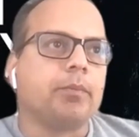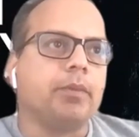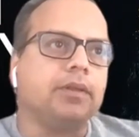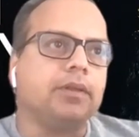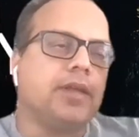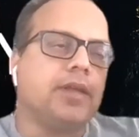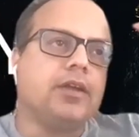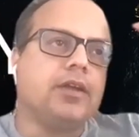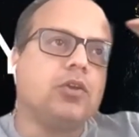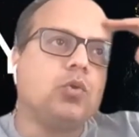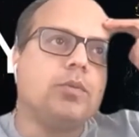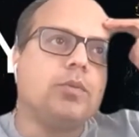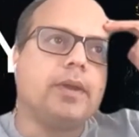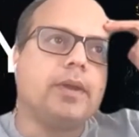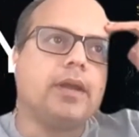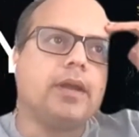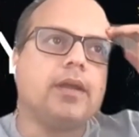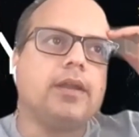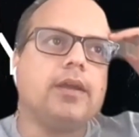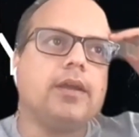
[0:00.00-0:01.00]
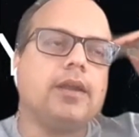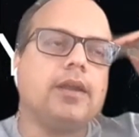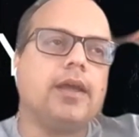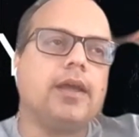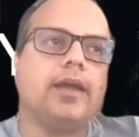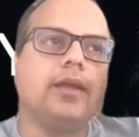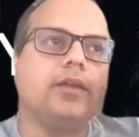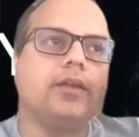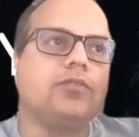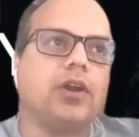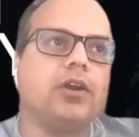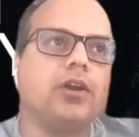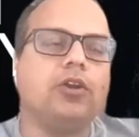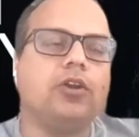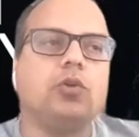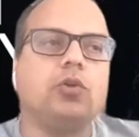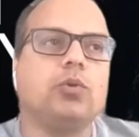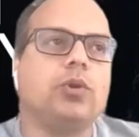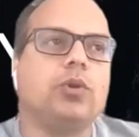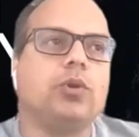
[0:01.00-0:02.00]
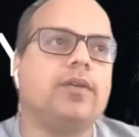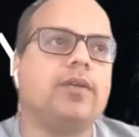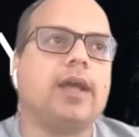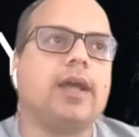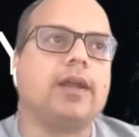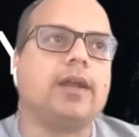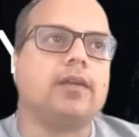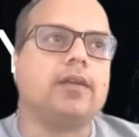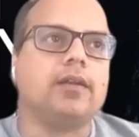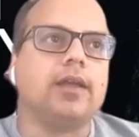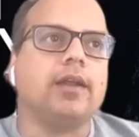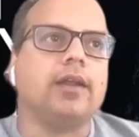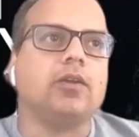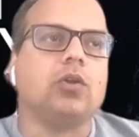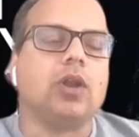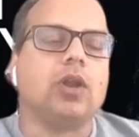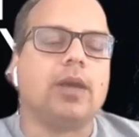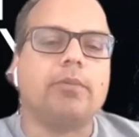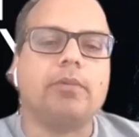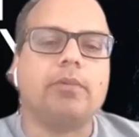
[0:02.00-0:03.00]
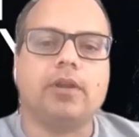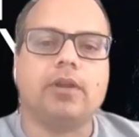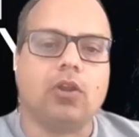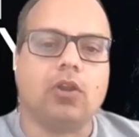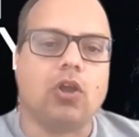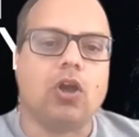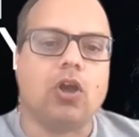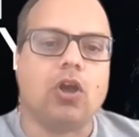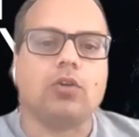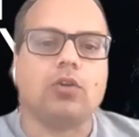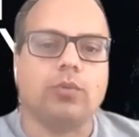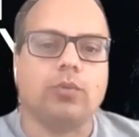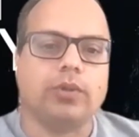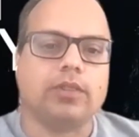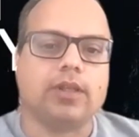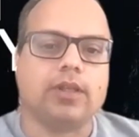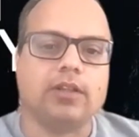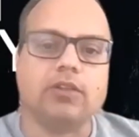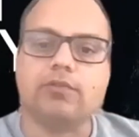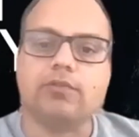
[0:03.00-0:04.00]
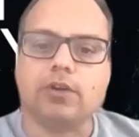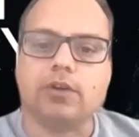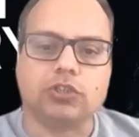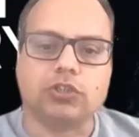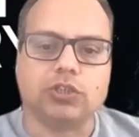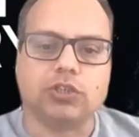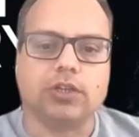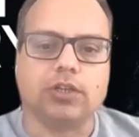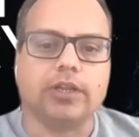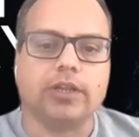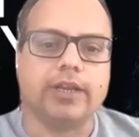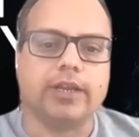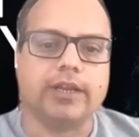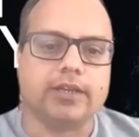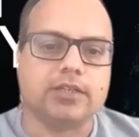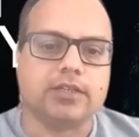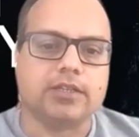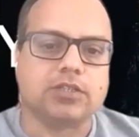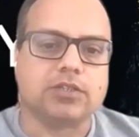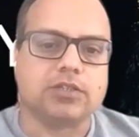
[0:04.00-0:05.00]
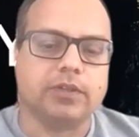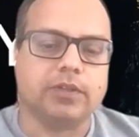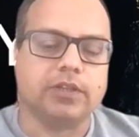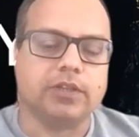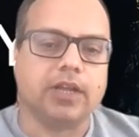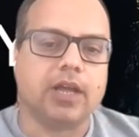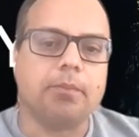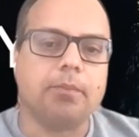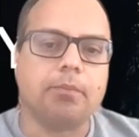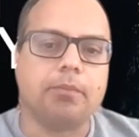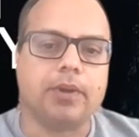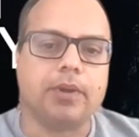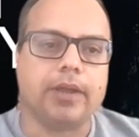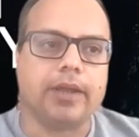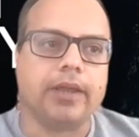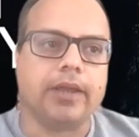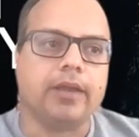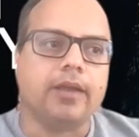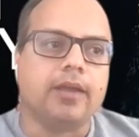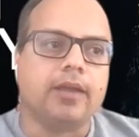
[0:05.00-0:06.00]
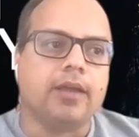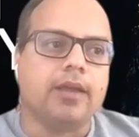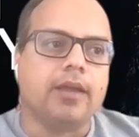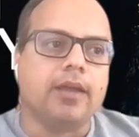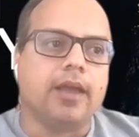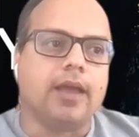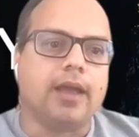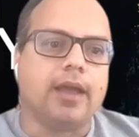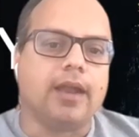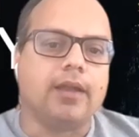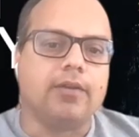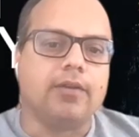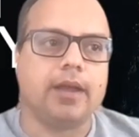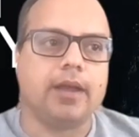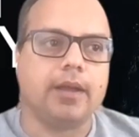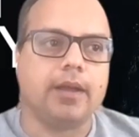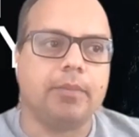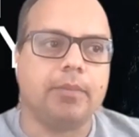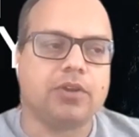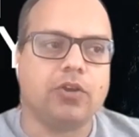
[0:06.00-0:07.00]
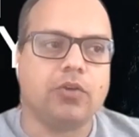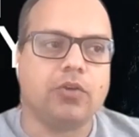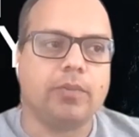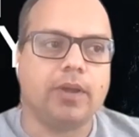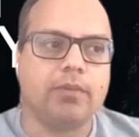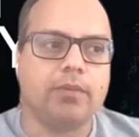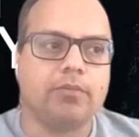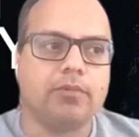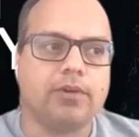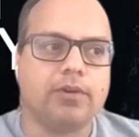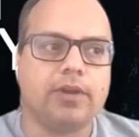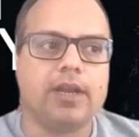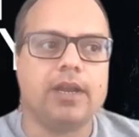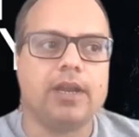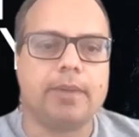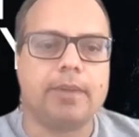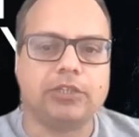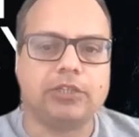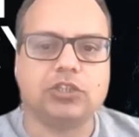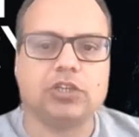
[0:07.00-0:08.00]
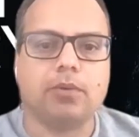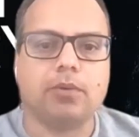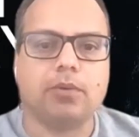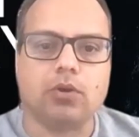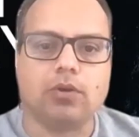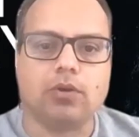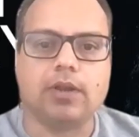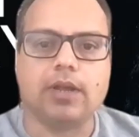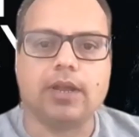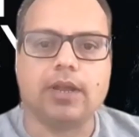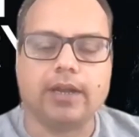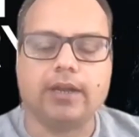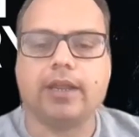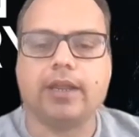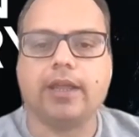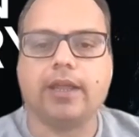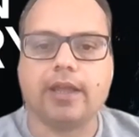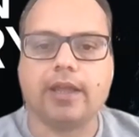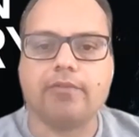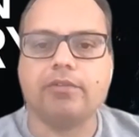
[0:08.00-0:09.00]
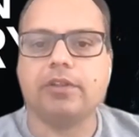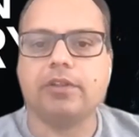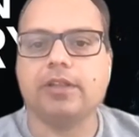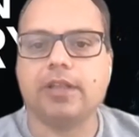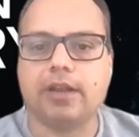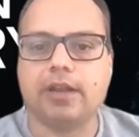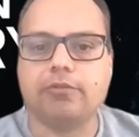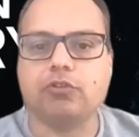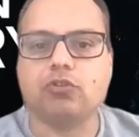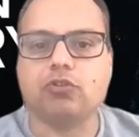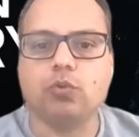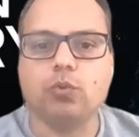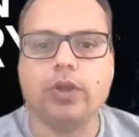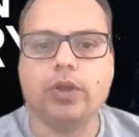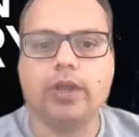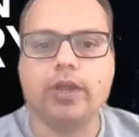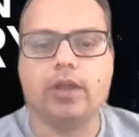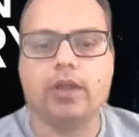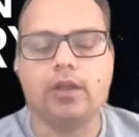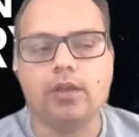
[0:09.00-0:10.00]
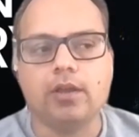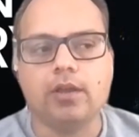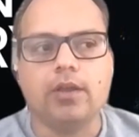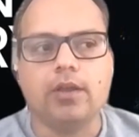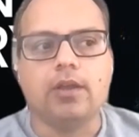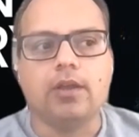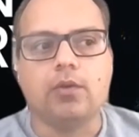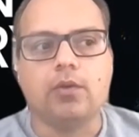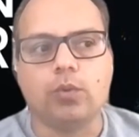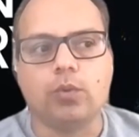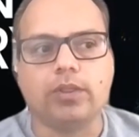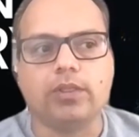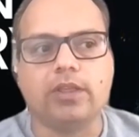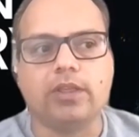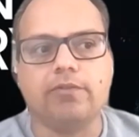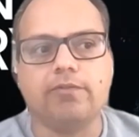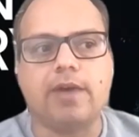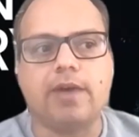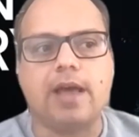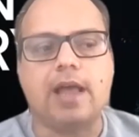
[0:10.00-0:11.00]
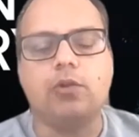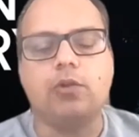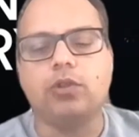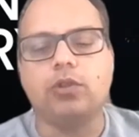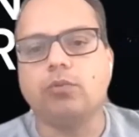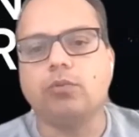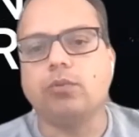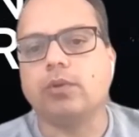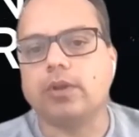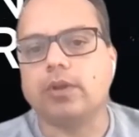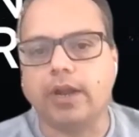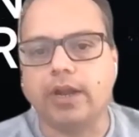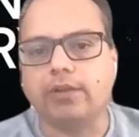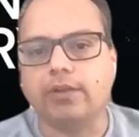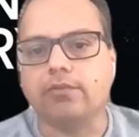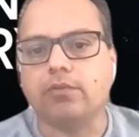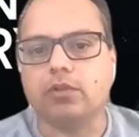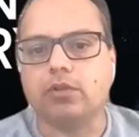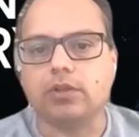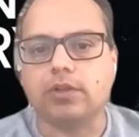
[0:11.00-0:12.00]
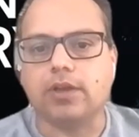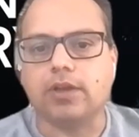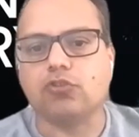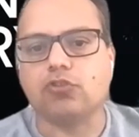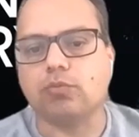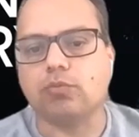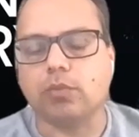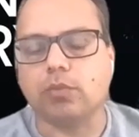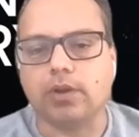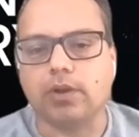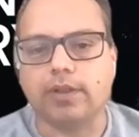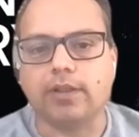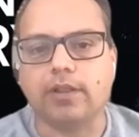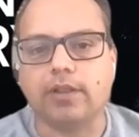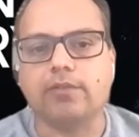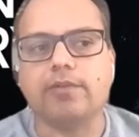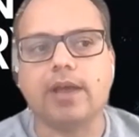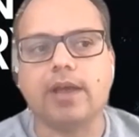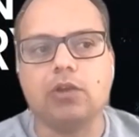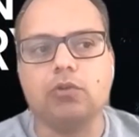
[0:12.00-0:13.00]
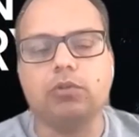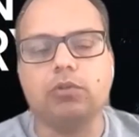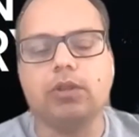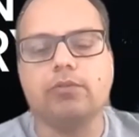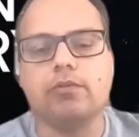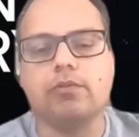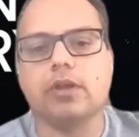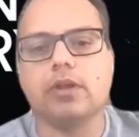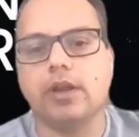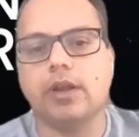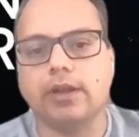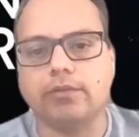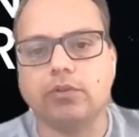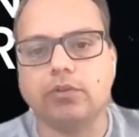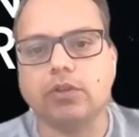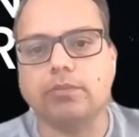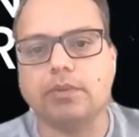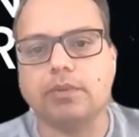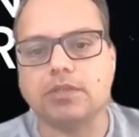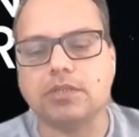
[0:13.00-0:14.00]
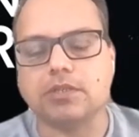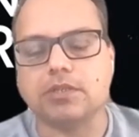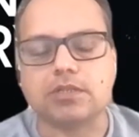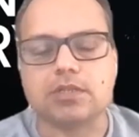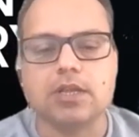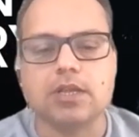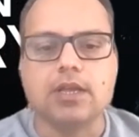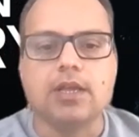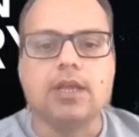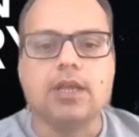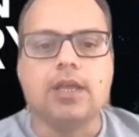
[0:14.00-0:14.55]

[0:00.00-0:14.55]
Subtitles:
But as I grew in my career, I started to interact and collaborate a lot with other functional areas within the company. And I started to become really passionate about connecting everything that I was doing with the value that we were creating for the customer and then the value that we're creating for the business.